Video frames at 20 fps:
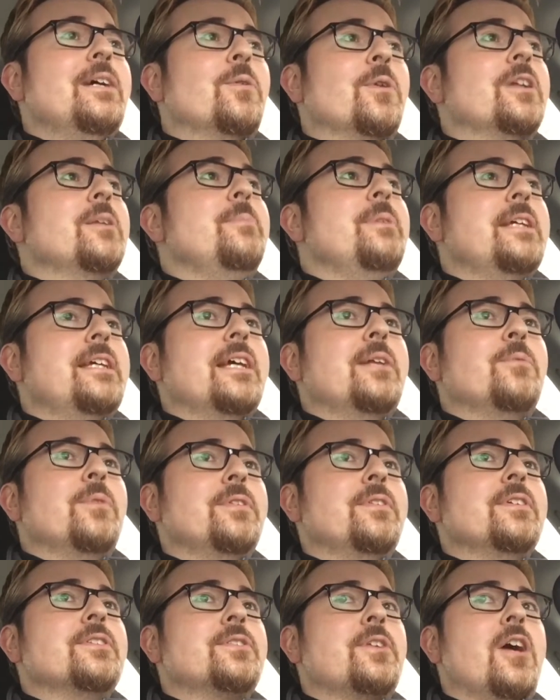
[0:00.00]
where to begin
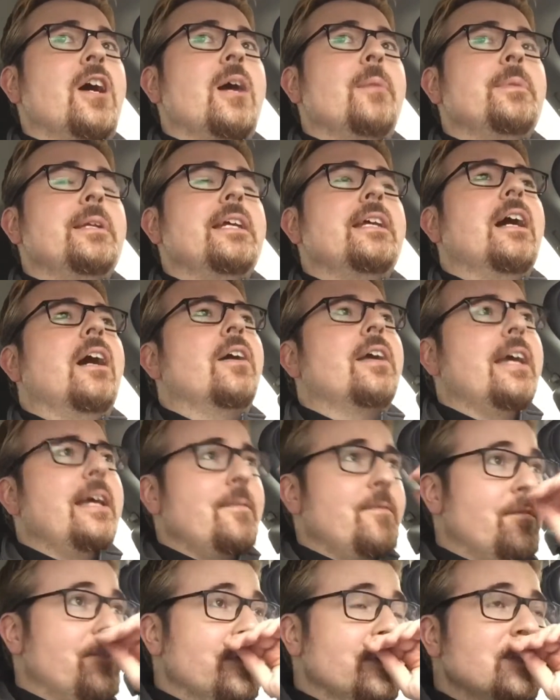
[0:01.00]
with this comedy. Okay,
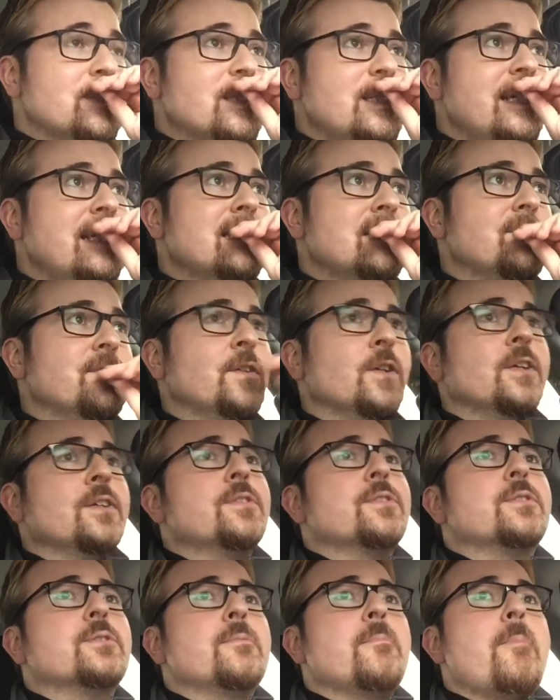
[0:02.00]
first things
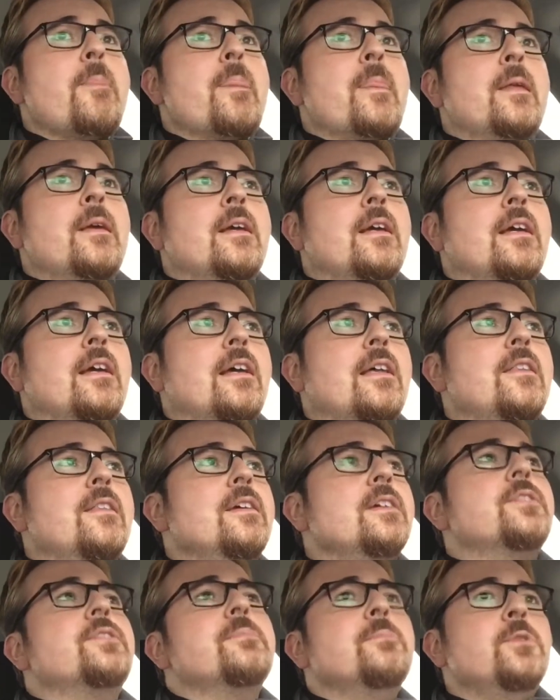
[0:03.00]
first,
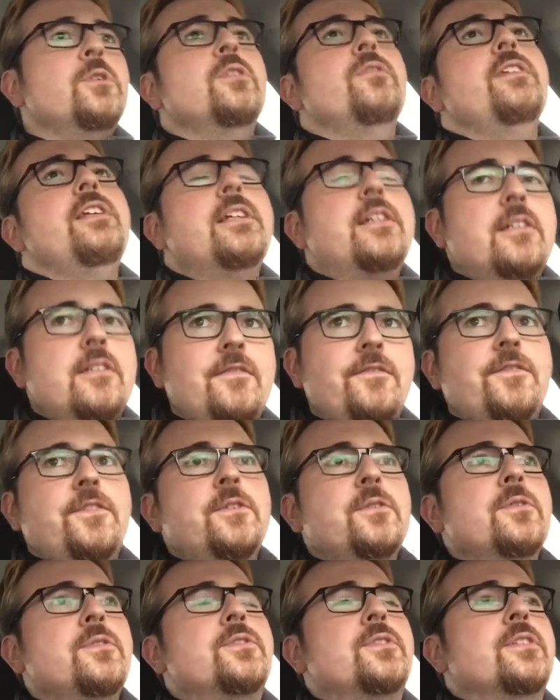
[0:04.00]
this movie
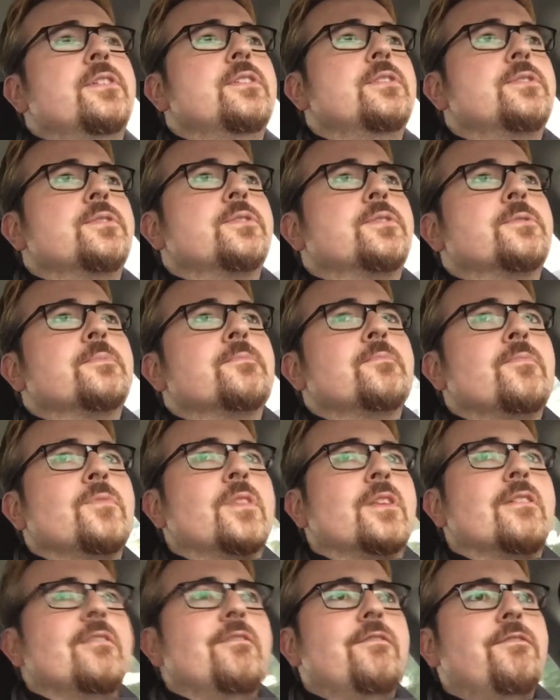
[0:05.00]
confuses
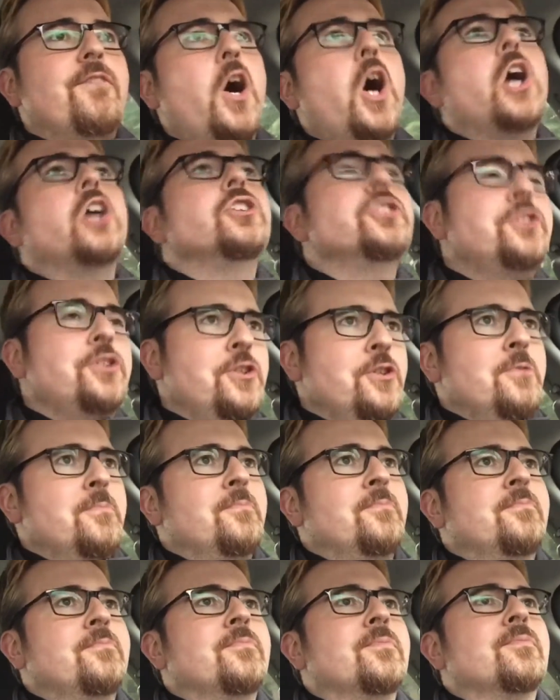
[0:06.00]

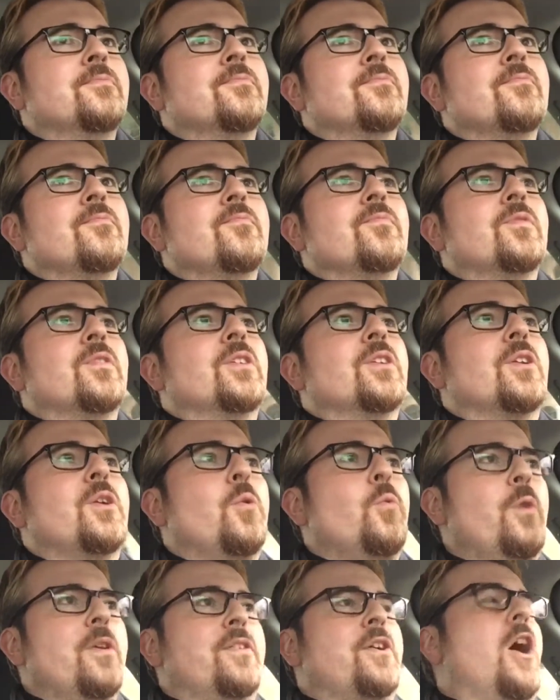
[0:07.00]
volume
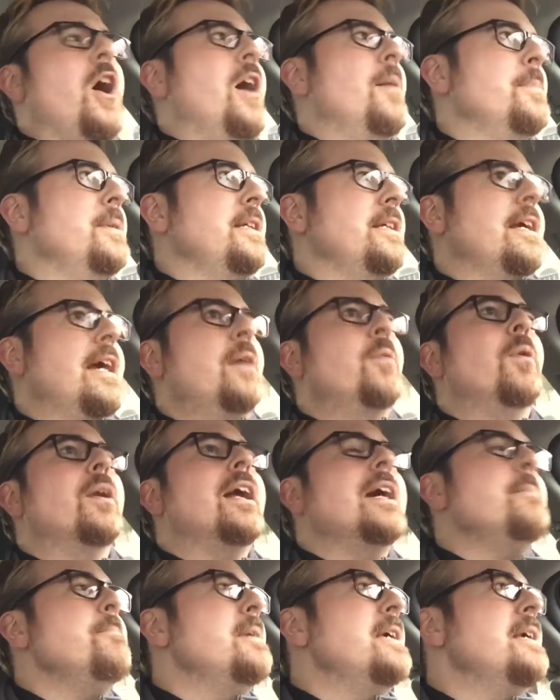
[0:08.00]
with comedy. And what
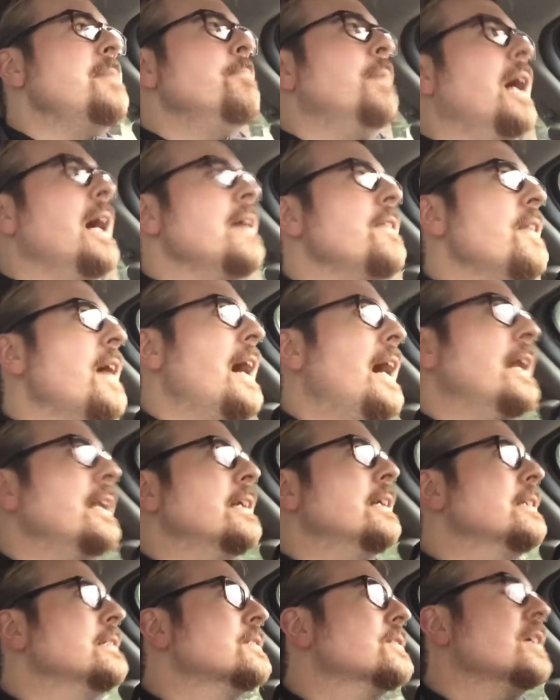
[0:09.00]
I mean by that
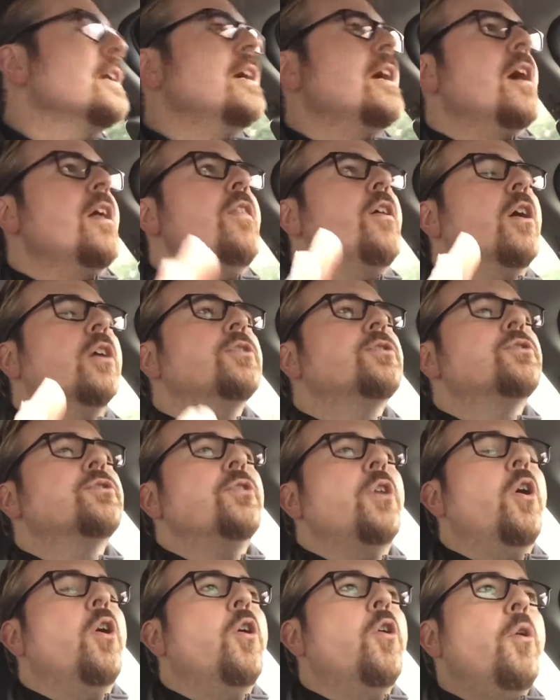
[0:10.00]
is there are
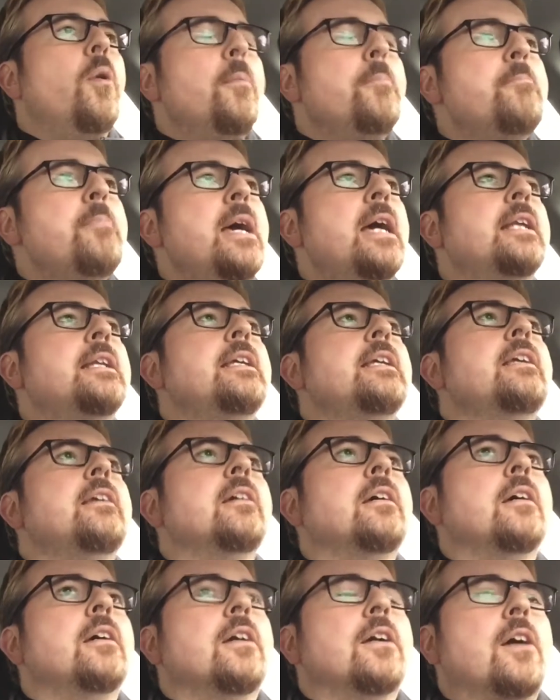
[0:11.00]
so many
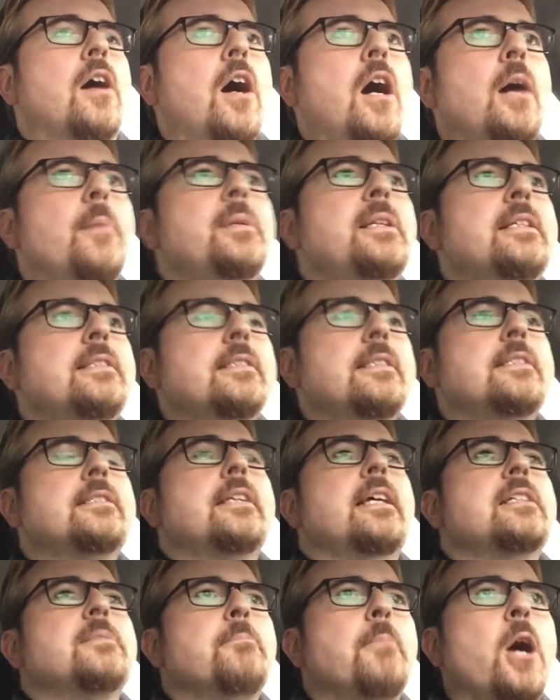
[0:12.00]
comedies these
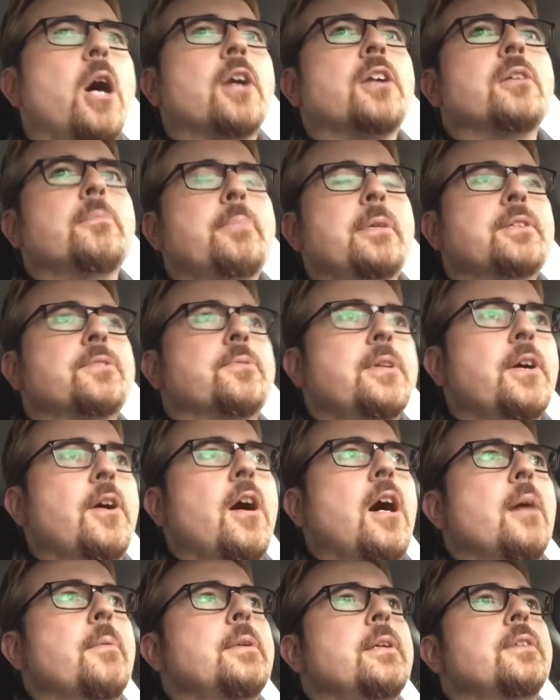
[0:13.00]
days, modern big screen
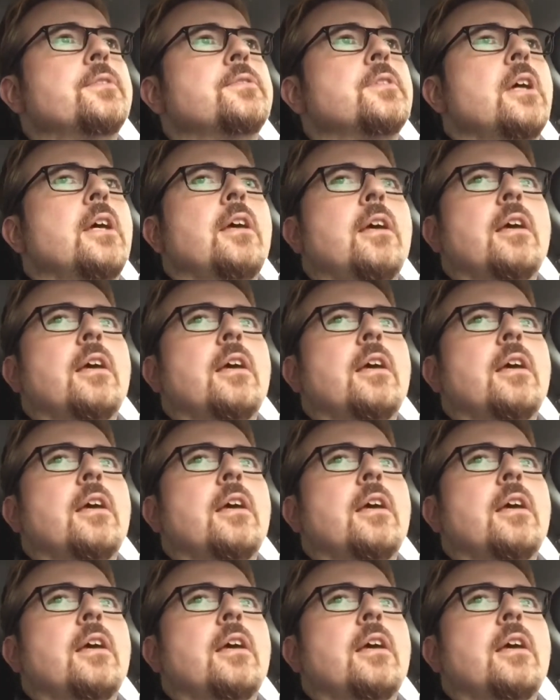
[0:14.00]
comedies,